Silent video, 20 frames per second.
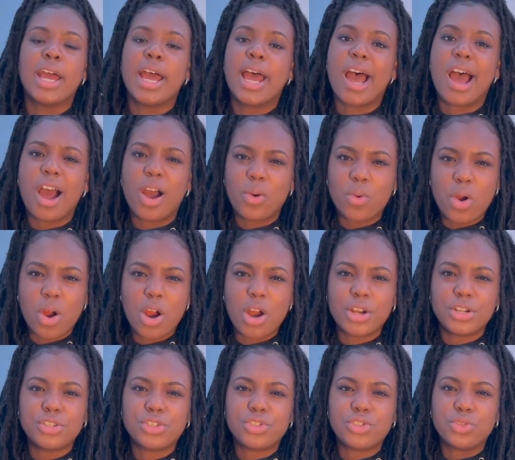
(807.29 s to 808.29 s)
How
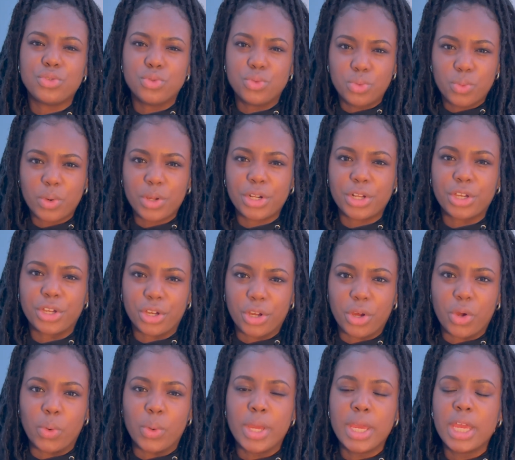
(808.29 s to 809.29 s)
hard do you want to
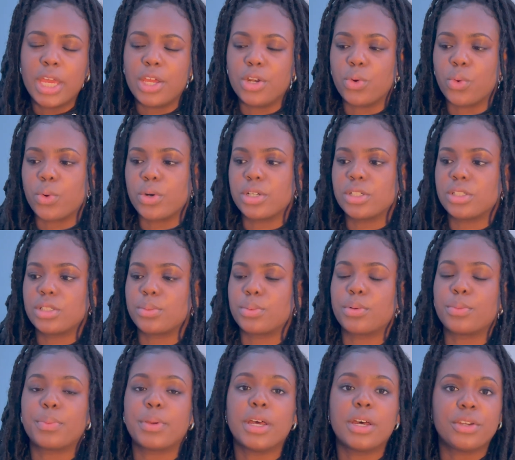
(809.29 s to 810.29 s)
go in order to
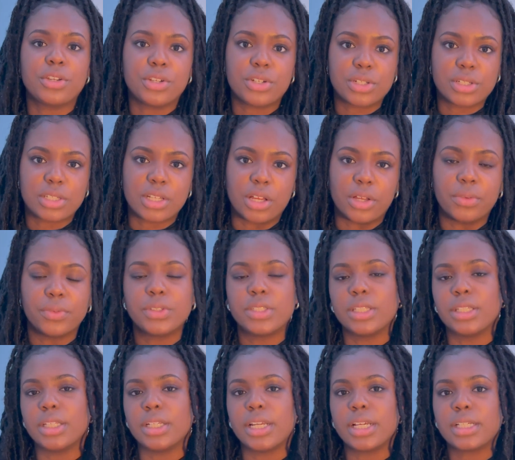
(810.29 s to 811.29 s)
propel yourself to
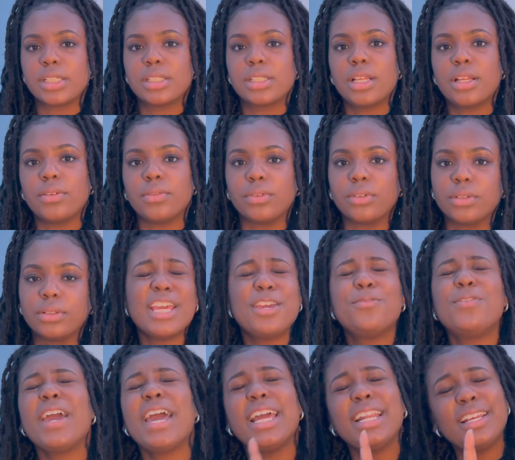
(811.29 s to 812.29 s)
the next level?
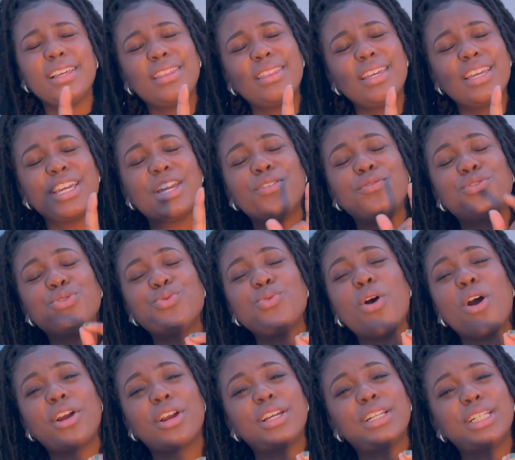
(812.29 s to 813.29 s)
If anything, if you
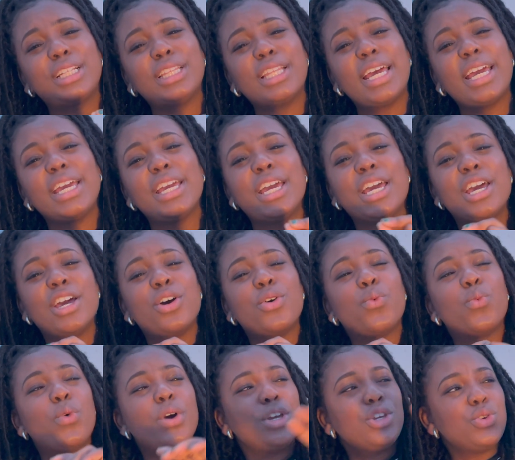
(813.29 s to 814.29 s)
are going to let
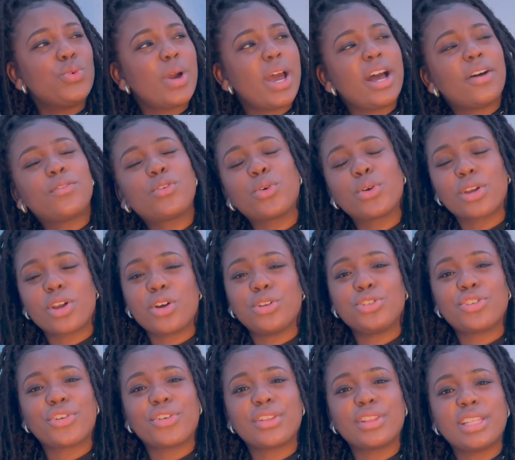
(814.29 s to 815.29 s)
what you have going on
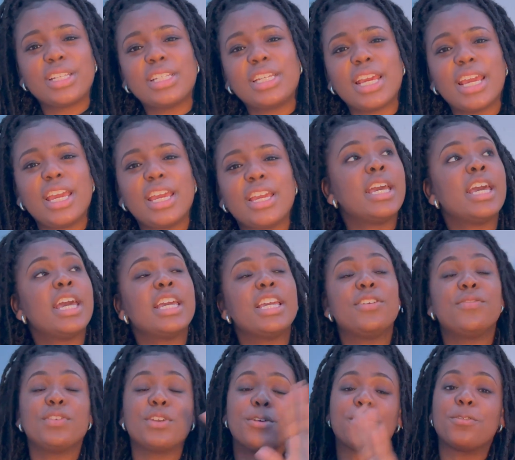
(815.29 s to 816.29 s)
during the day
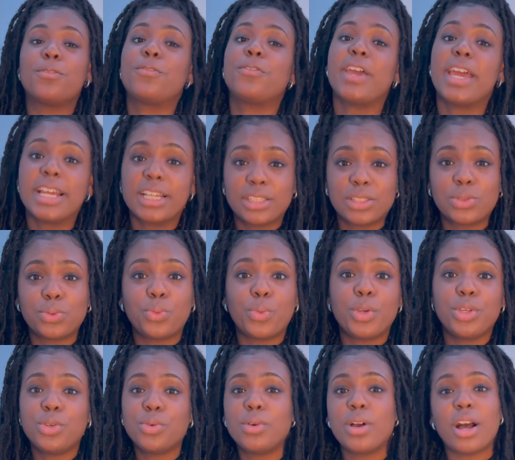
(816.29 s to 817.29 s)
even affect
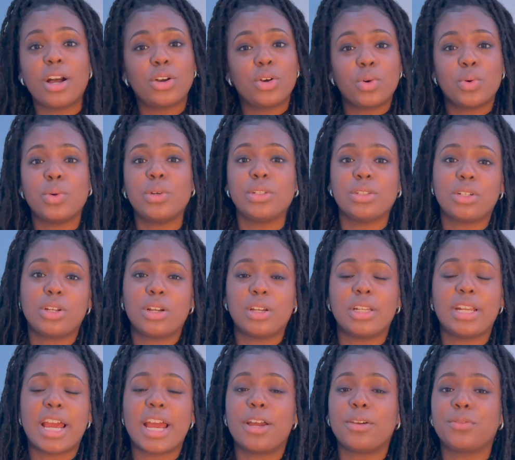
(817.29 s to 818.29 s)
what you got going on
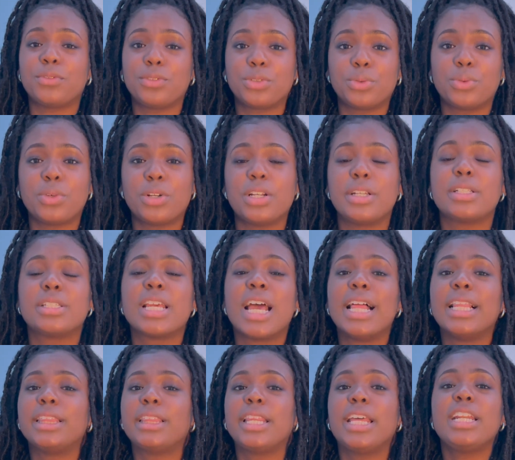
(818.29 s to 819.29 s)
afterwards,
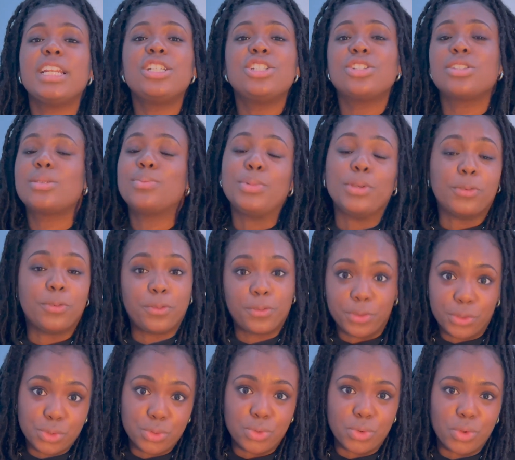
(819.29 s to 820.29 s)
let it just be
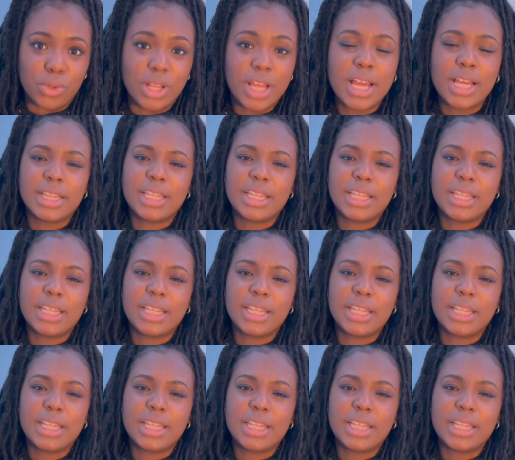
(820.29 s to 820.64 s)
fuel.